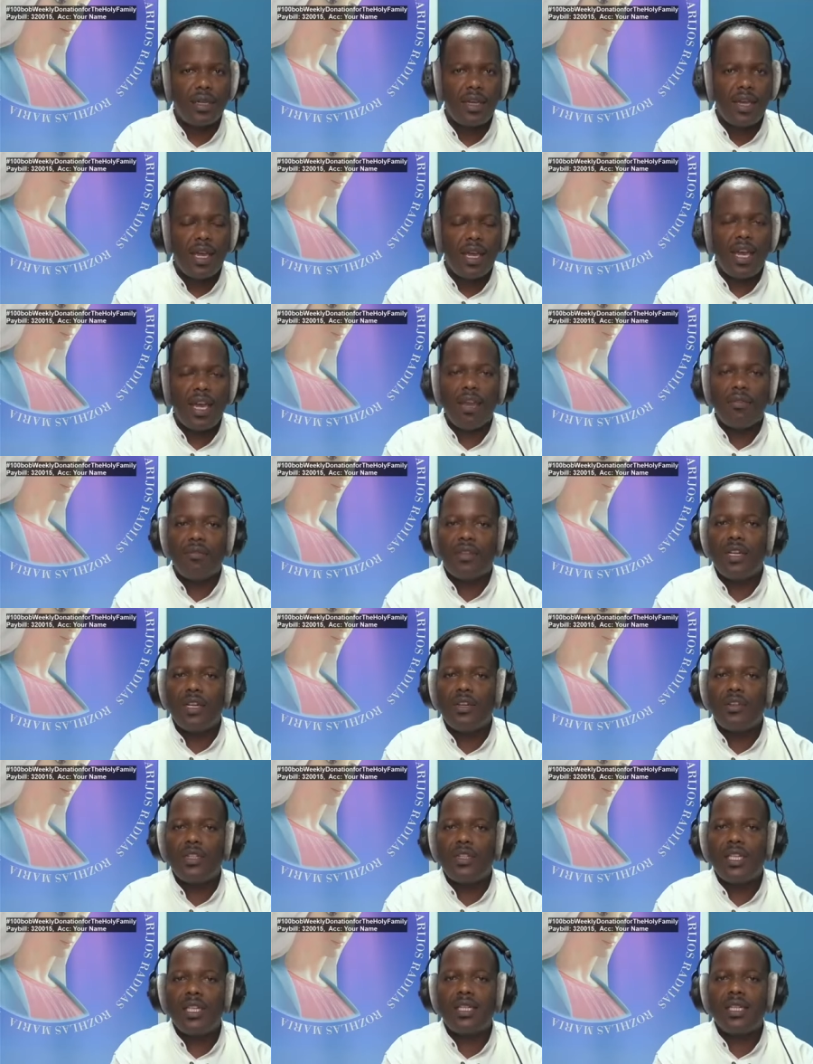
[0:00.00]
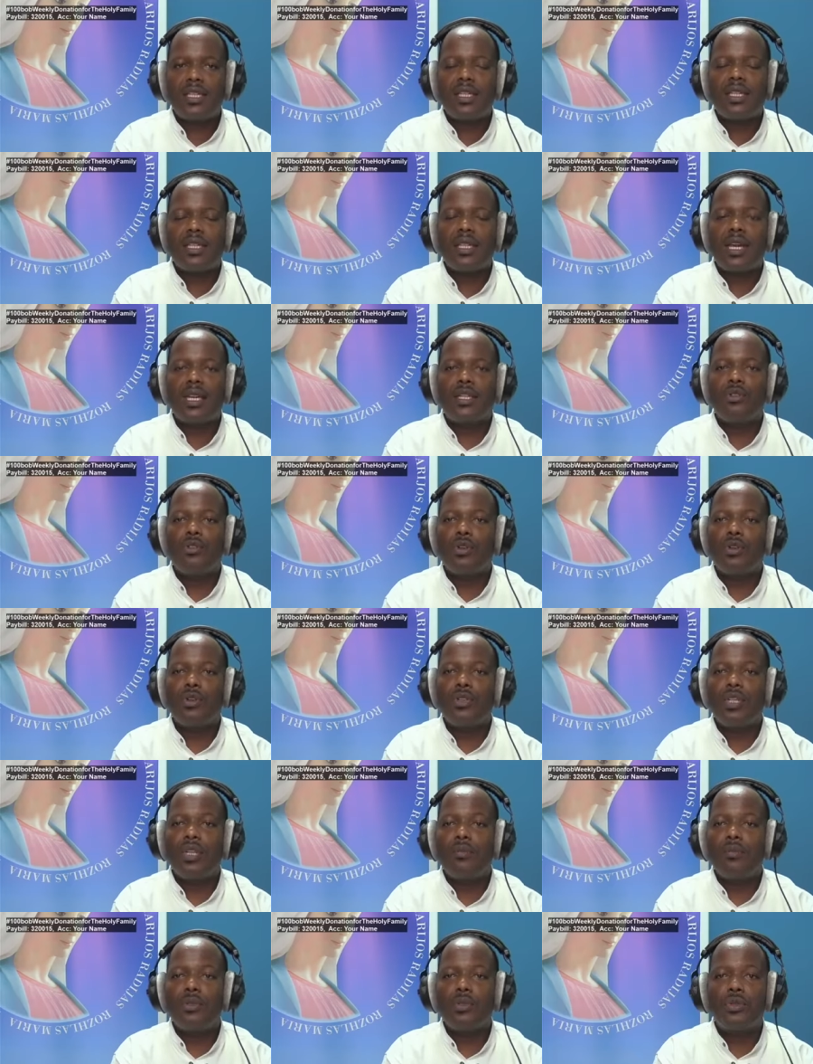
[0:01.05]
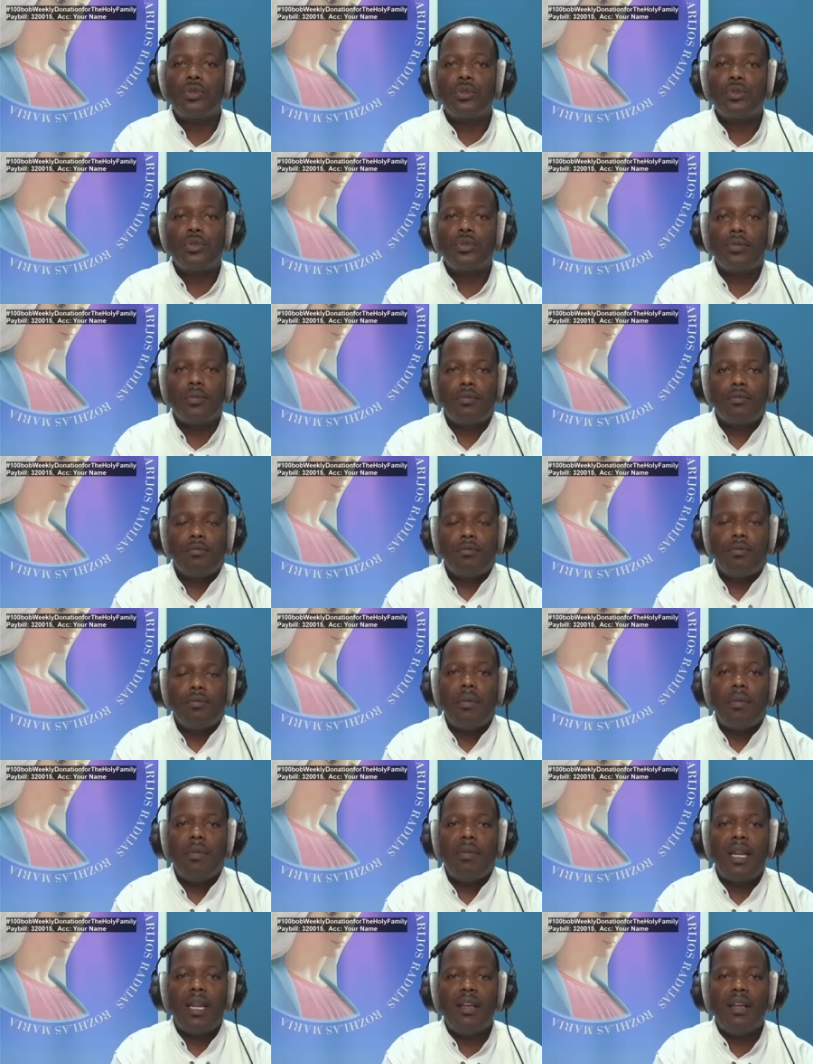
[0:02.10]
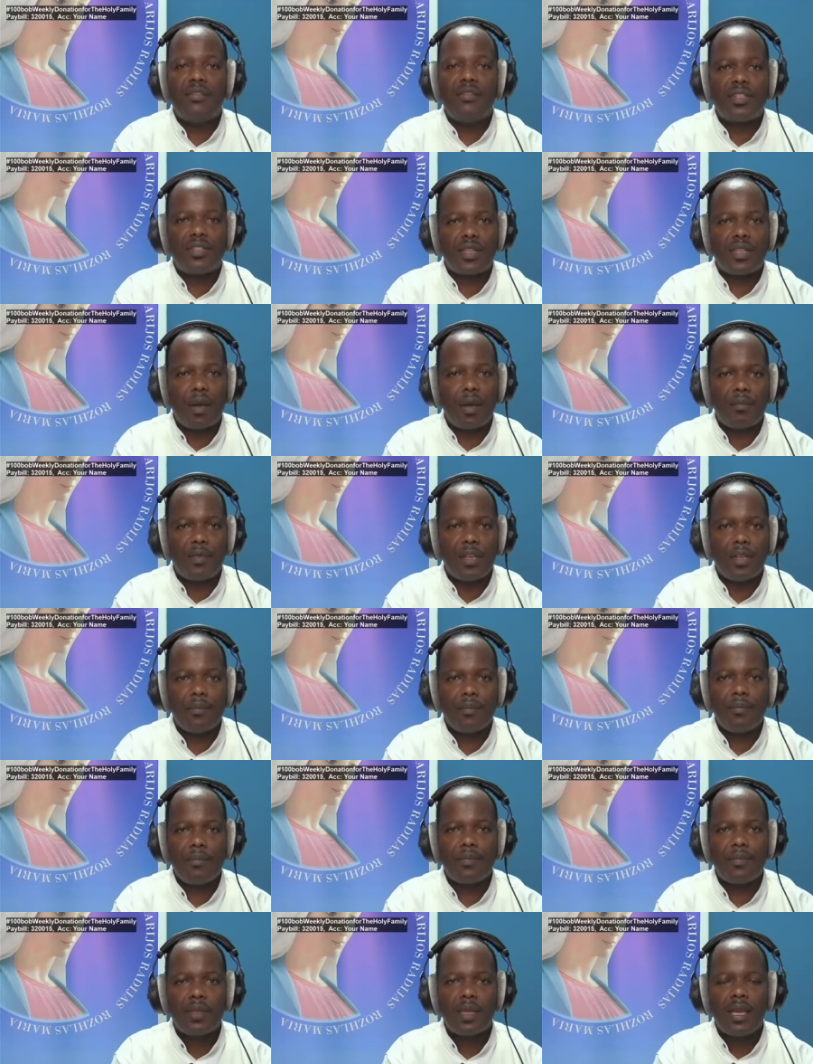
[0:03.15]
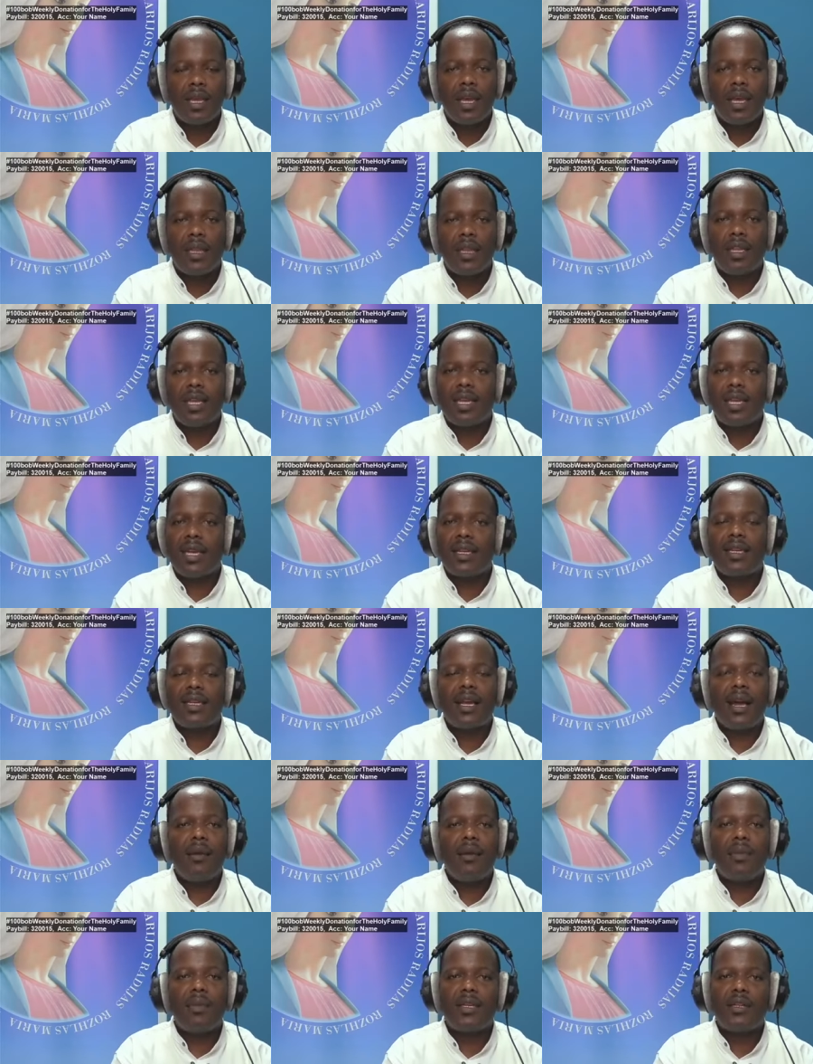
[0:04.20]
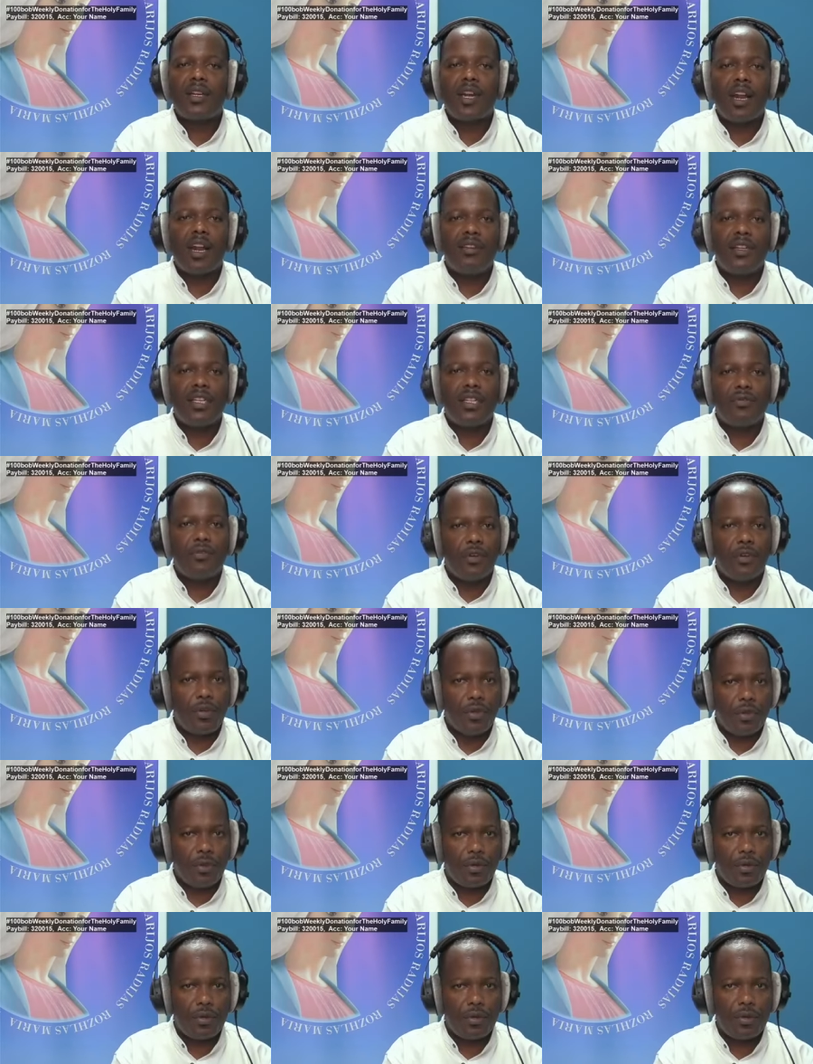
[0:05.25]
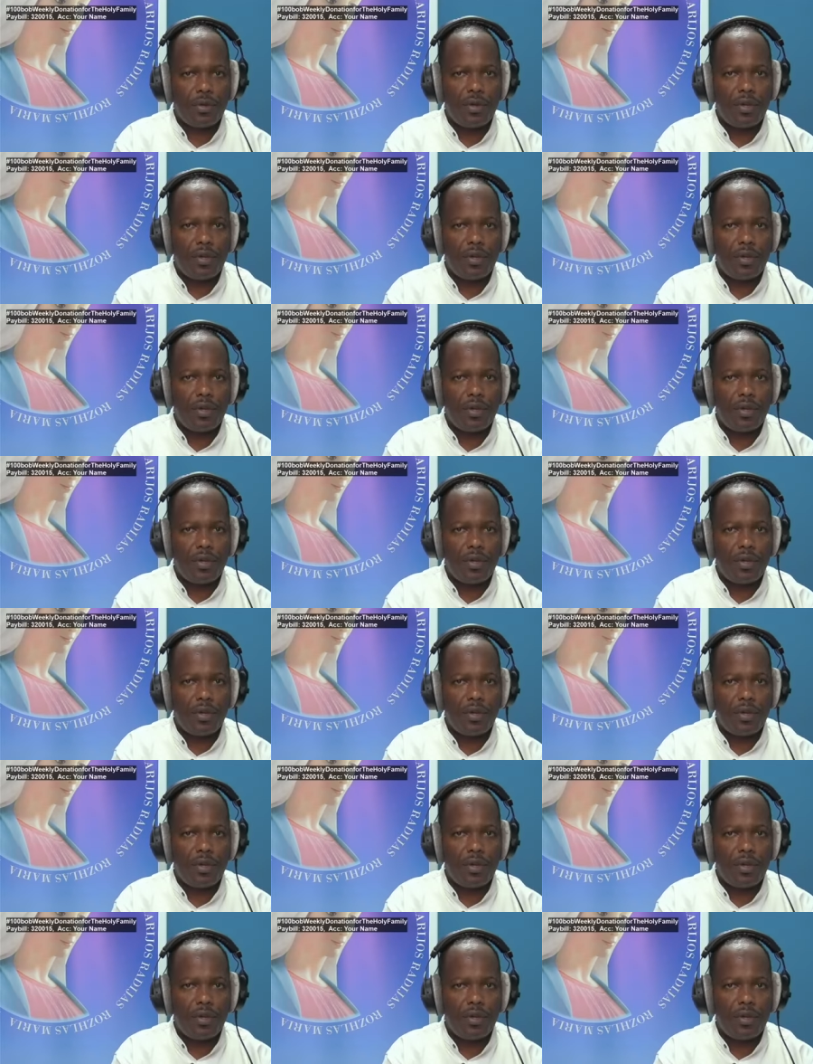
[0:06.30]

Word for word: If they notice that you're not able to maybe lift something, they can come and carry it for you.